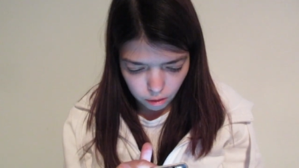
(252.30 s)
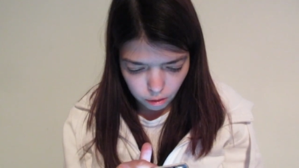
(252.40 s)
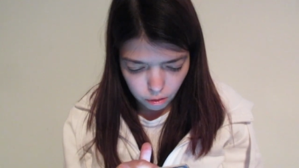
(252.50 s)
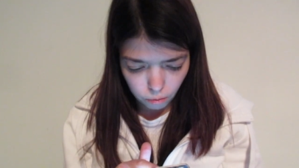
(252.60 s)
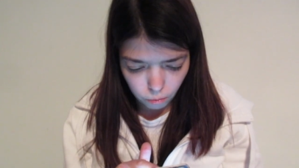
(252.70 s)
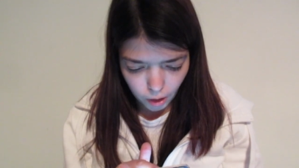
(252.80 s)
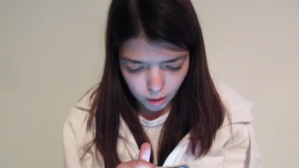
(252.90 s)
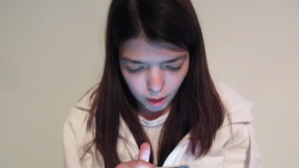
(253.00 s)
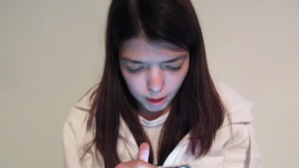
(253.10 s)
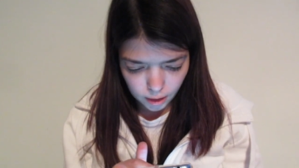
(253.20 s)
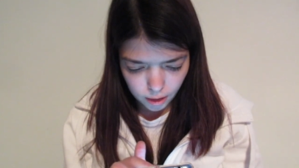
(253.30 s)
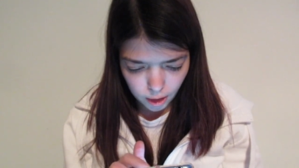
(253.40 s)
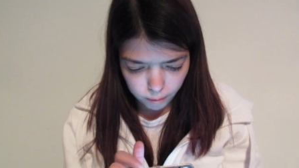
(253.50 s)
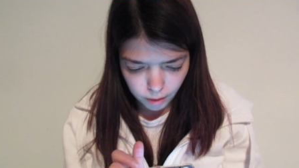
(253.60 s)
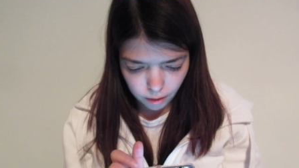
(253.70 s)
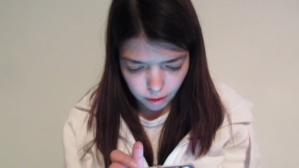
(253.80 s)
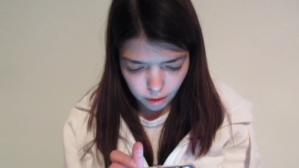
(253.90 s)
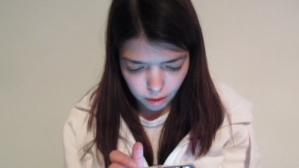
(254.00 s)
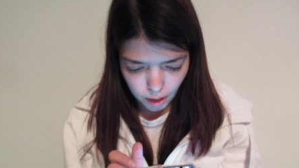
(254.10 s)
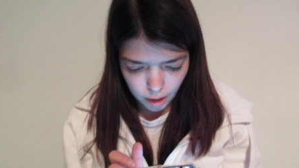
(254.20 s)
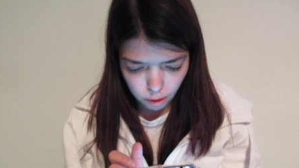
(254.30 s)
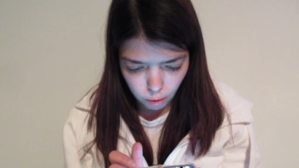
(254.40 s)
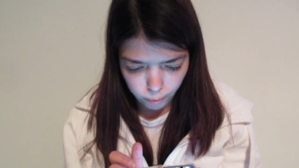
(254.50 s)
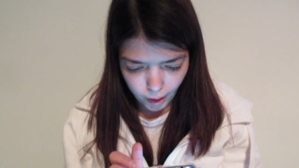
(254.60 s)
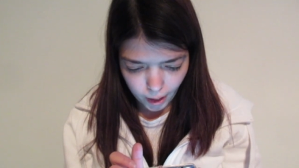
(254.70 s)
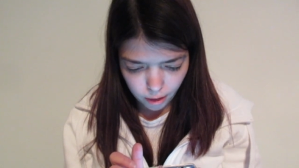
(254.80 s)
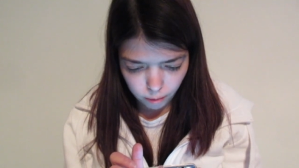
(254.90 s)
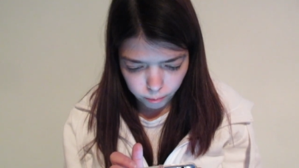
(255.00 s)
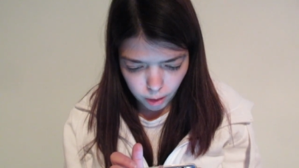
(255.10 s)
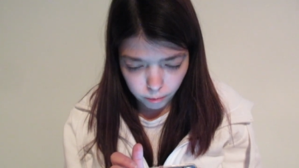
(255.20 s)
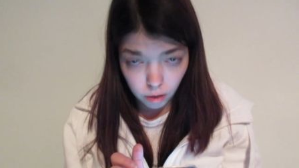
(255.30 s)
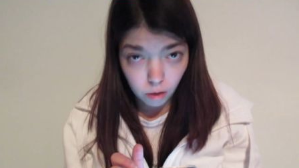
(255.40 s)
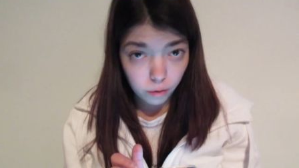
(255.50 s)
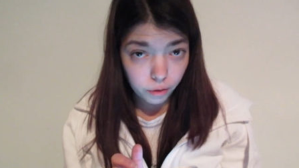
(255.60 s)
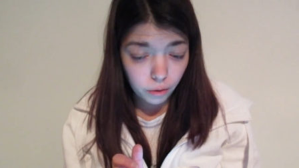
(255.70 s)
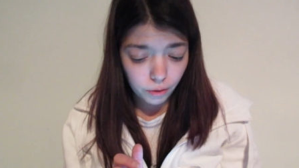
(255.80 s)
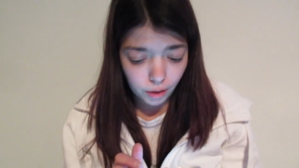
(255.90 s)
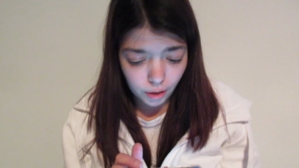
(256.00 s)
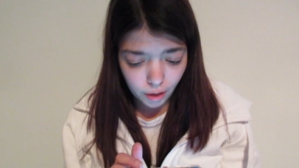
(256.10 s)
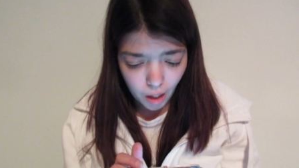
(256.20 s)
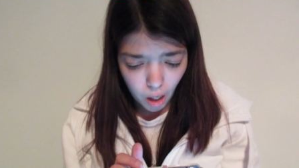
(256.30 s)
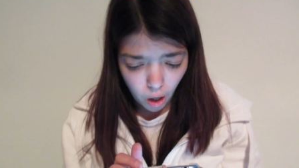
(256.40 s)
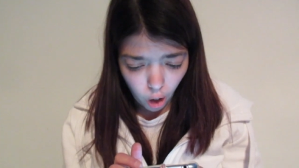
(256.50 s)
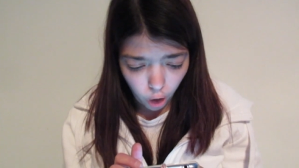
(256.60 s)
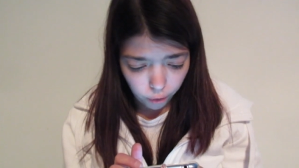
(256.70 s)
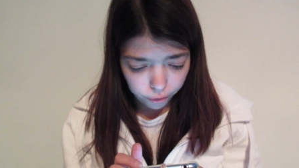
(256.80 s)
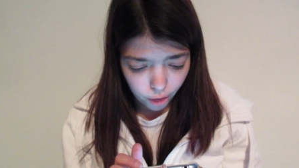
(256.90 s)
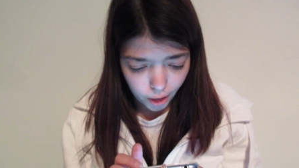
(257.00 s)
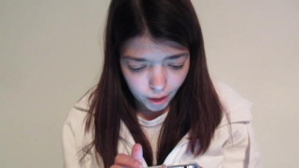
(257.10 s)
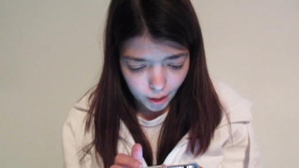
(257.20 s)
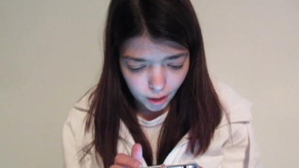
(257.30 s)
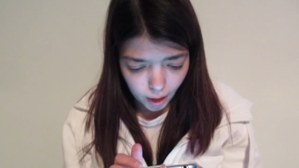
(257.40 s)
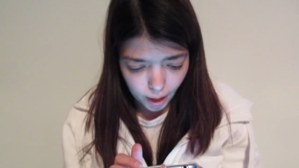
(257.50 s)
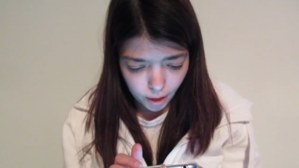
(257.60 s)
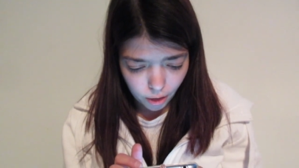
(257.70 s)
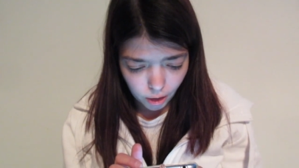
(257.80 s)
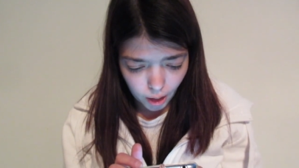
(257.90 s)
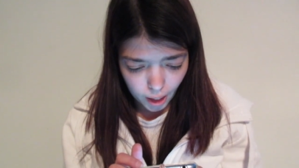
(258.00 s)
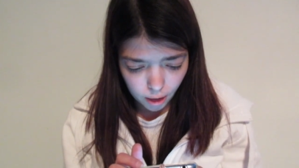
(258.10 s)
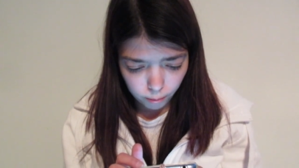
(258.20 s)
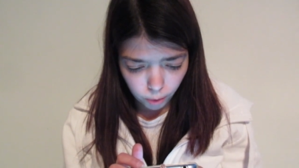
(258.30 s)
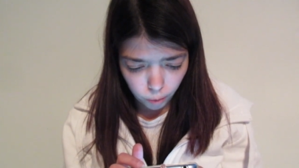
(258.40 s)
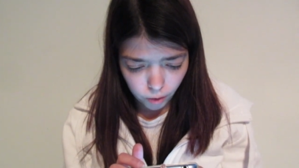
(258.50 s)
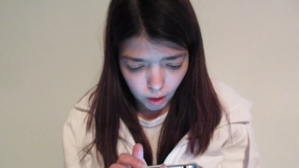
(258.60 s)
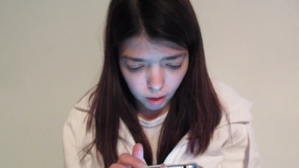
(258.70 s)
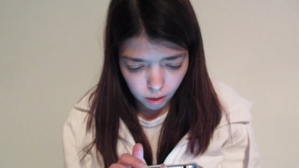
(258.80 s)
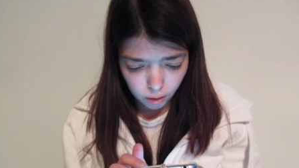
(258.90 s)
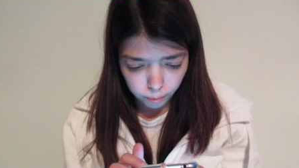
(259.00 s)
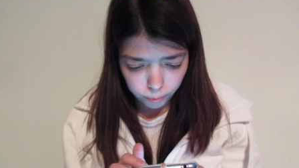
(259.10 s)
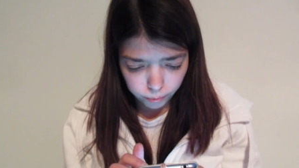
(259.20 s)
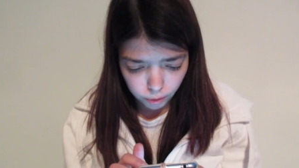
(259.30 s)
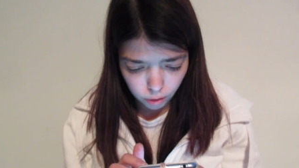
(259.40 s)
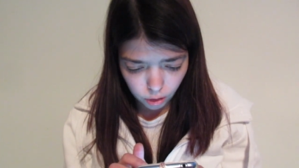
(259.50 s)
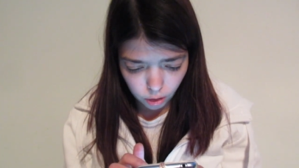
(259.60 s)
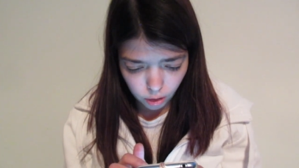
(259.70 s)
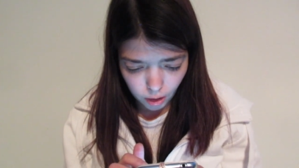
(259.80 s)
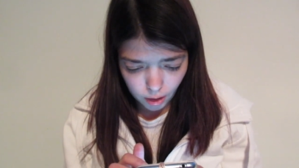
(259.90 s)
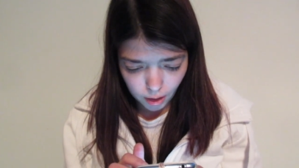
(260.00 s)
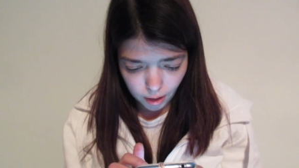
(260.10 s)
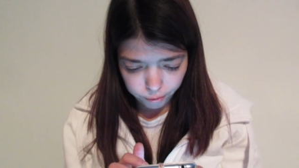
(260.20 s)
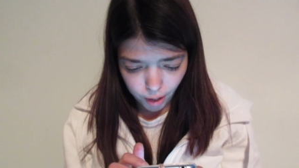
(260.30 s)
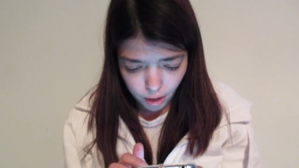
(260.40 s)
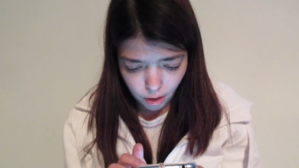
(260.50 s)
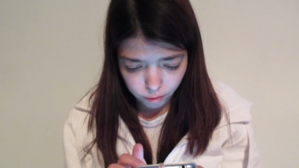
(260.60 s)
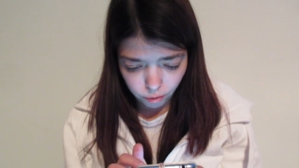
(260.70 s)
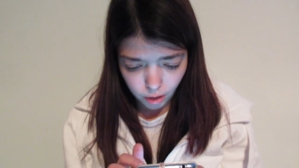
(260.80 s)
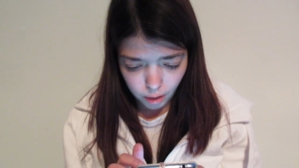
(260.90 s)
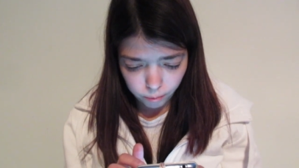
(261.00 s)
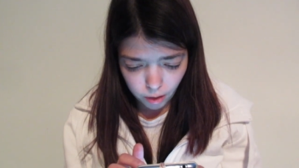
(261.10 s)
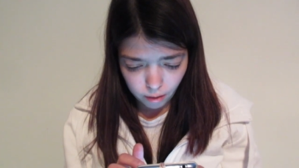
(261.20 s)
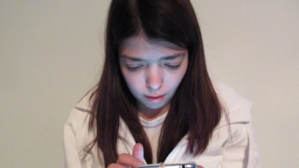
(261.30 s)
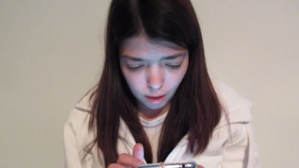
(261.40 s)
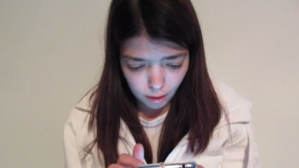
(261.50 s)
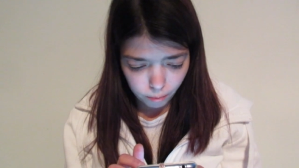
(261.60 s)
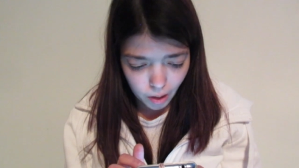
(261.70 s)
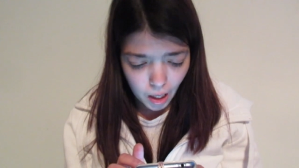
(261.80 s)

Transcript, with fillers: Zoom, uh, a talented young musician, has no past and probably no future. Often at a young age, her kindly poet uncle took her in and arranged for an apprenticeship